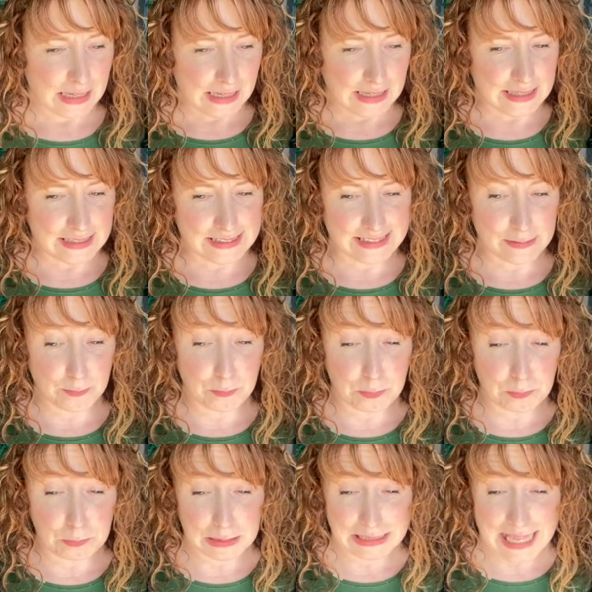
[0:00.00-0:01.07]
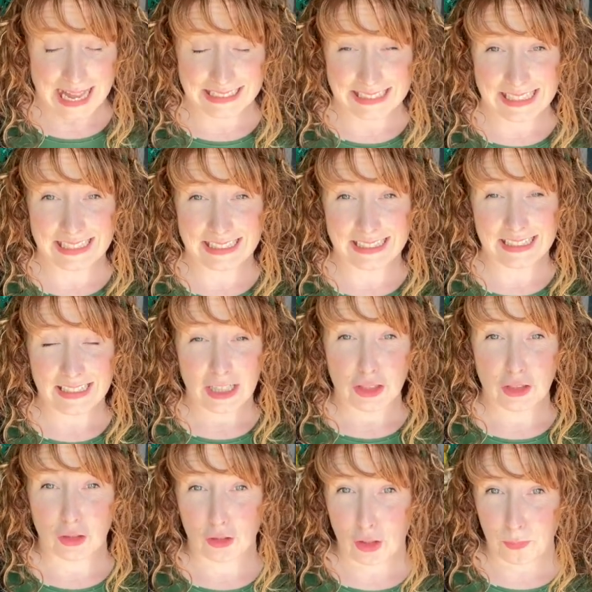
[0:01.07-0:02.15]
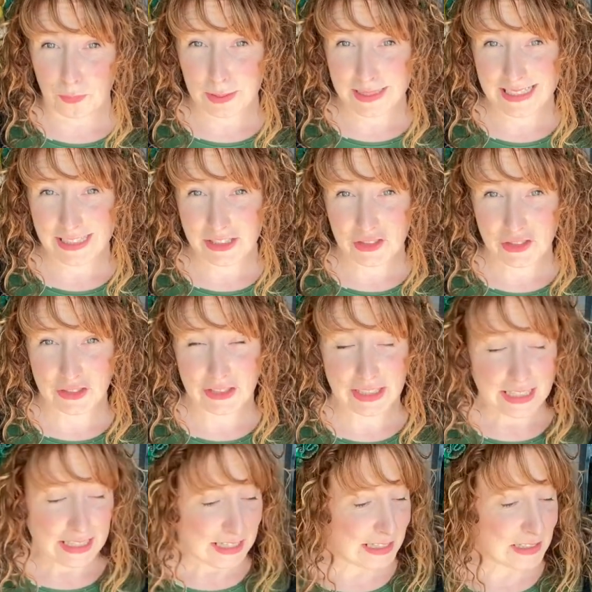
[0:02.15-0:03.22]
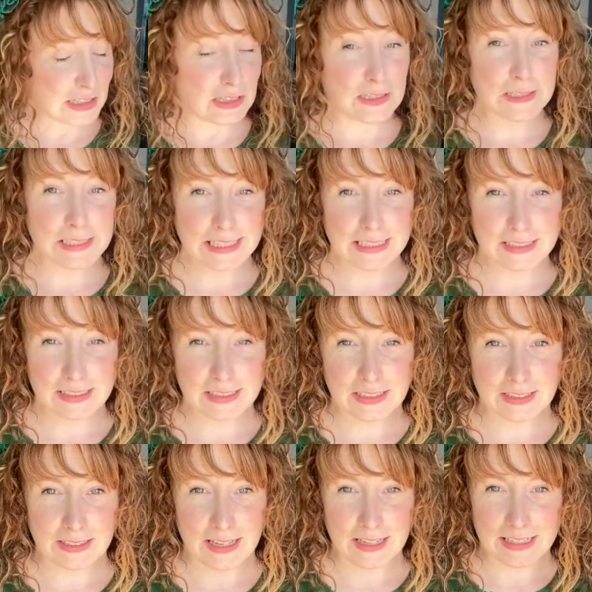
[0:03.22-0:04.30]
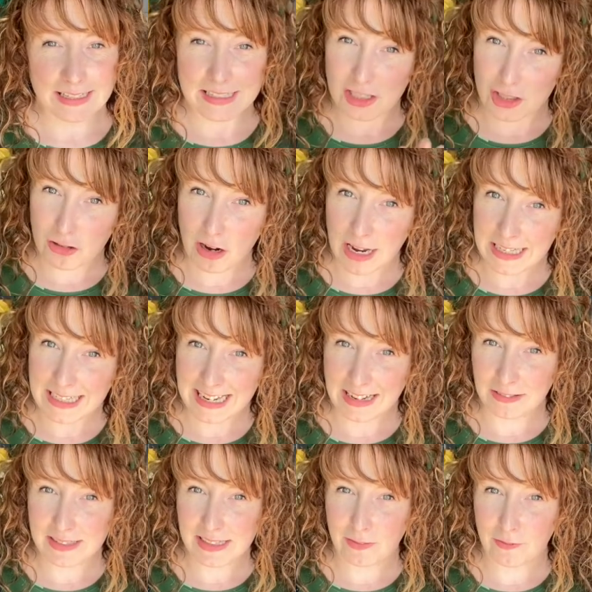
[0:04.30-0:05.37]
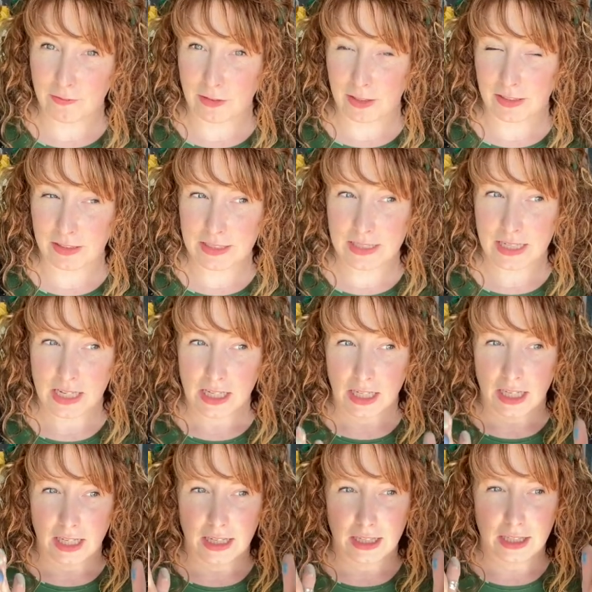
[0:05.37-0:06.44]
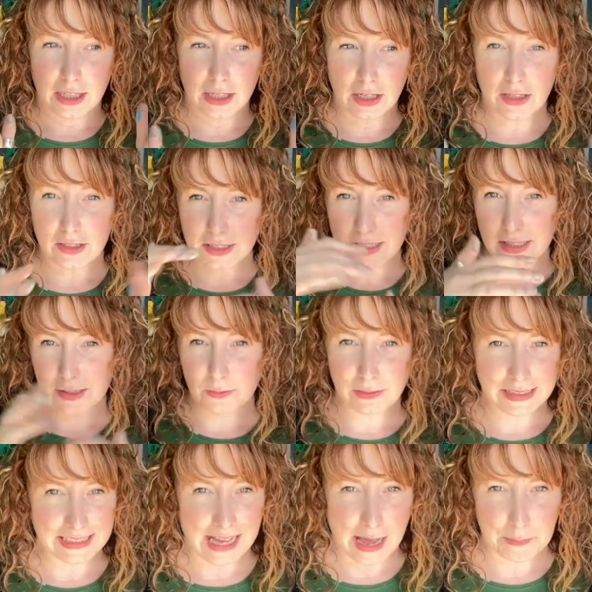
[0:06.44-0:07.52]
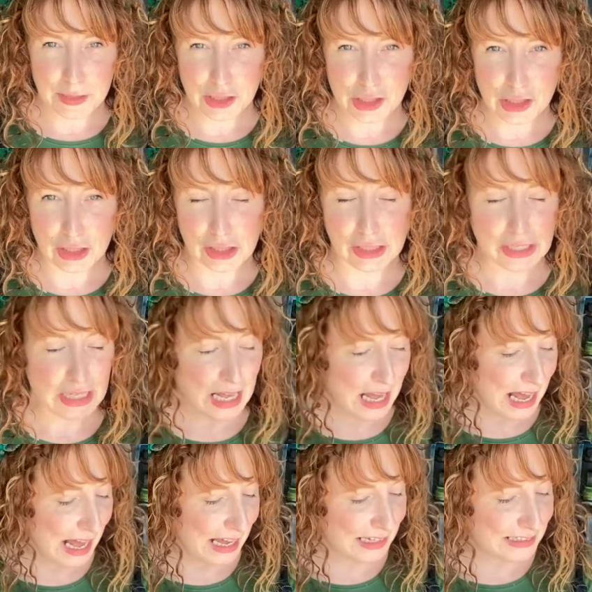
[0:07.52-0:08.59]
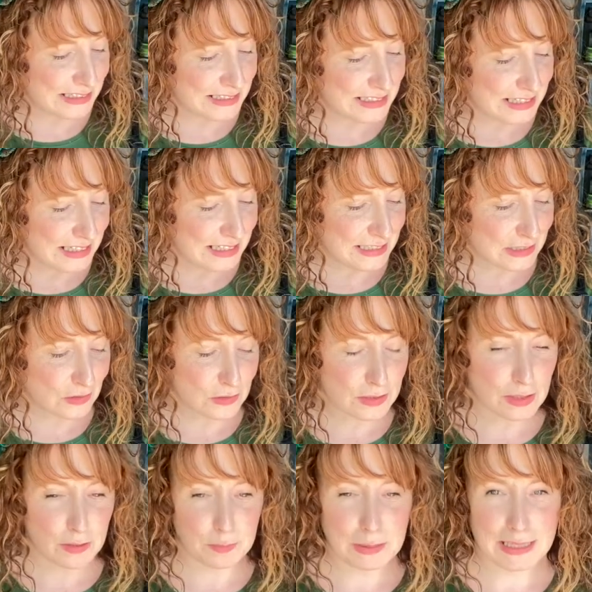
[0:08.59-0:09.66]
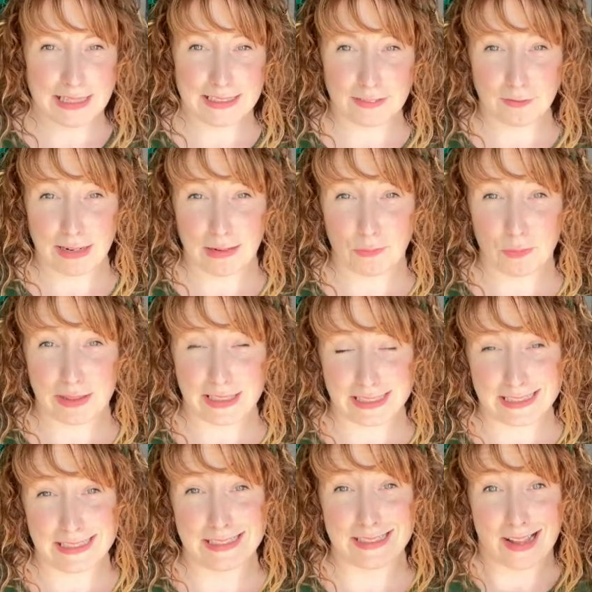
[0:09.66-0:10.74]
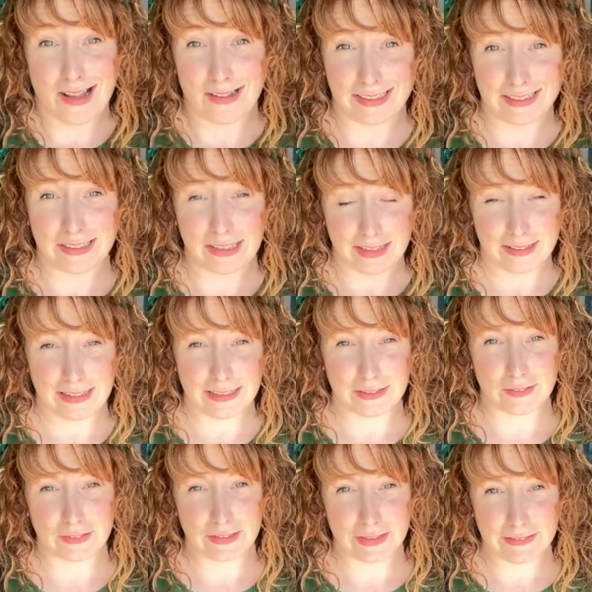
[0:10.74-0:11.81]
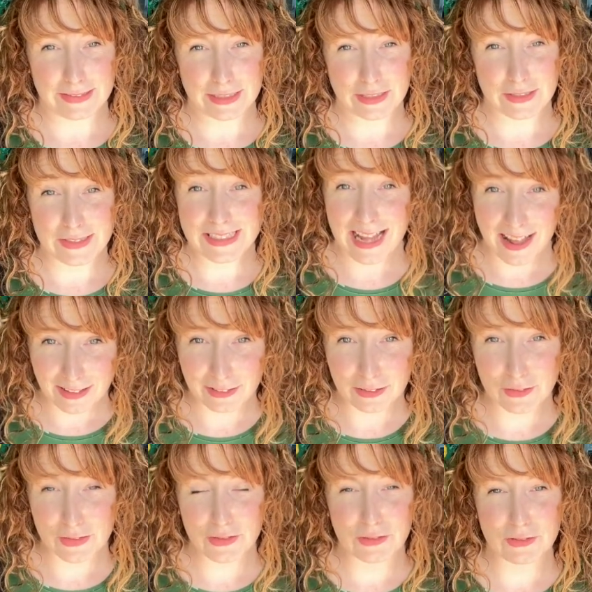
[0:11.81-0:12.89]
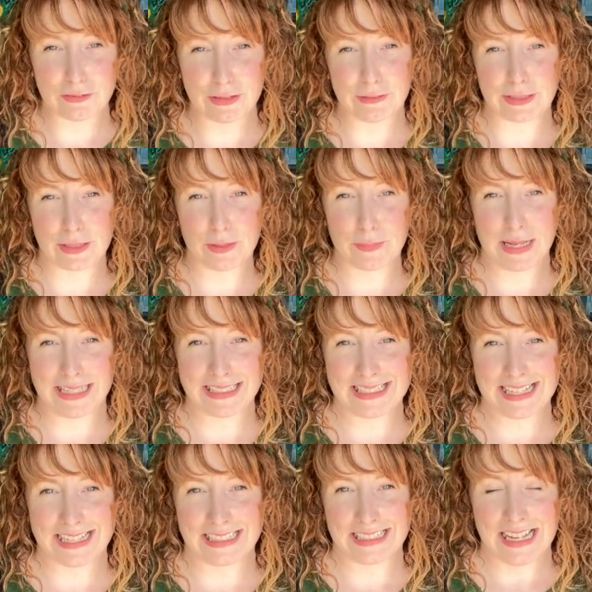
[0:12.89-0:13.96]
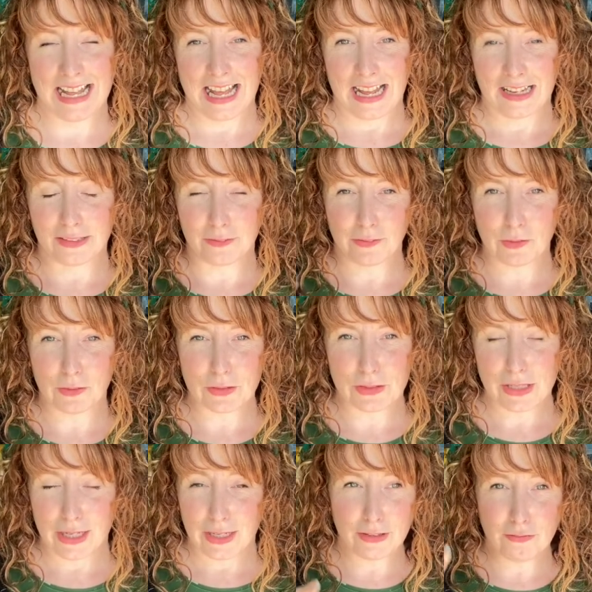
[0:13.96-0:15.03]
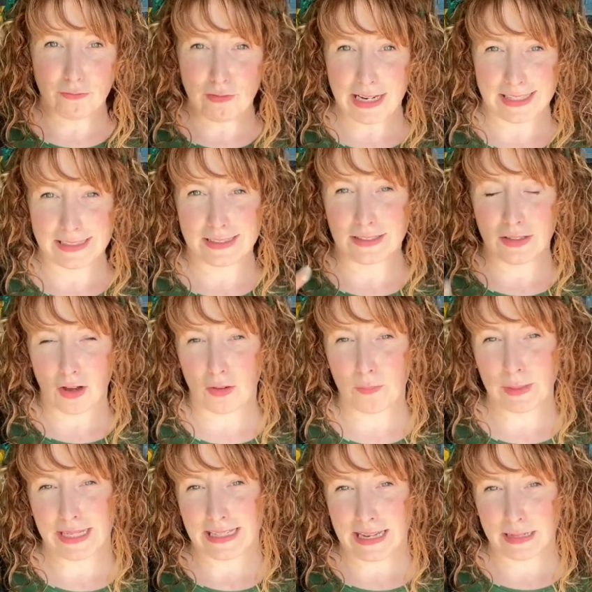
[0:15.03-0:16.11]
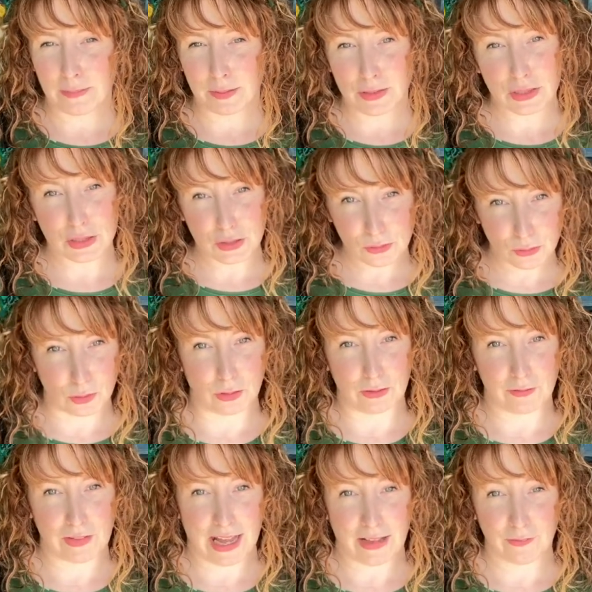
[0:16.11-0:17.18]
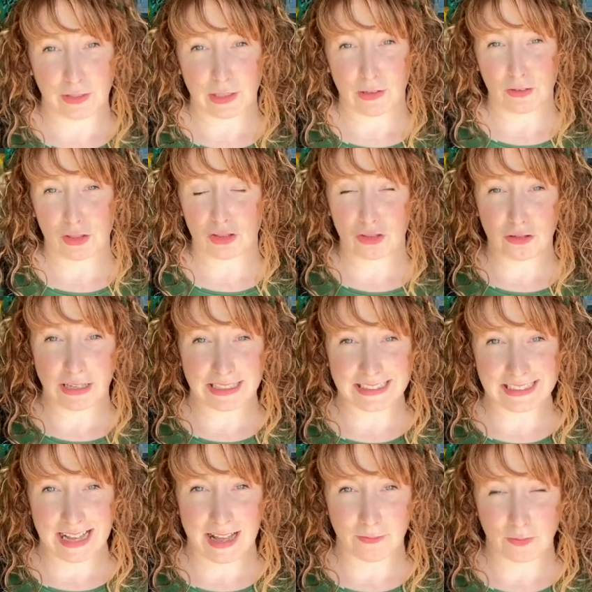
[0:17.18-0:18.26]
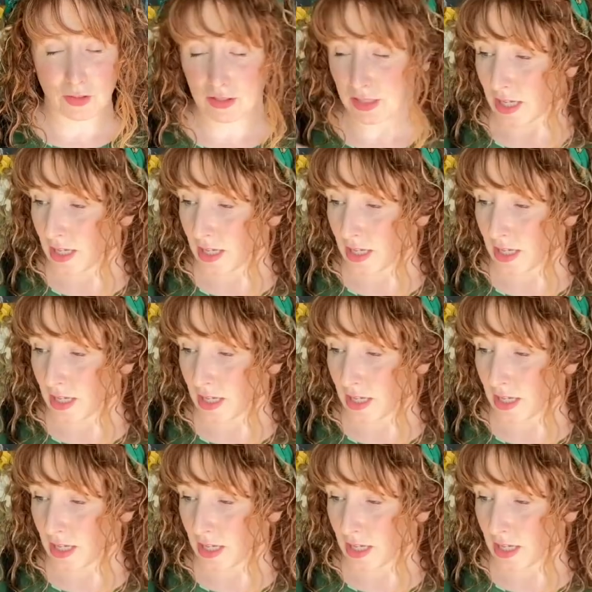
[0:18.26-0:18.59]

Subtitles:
It's planning your composition. It's looking at colour. It's trying out different cuts with the aperture, and it's also playing around with the design that you're going to tell your story with your painting. And of course you risk not being able to do all of that if you go straight to canvas.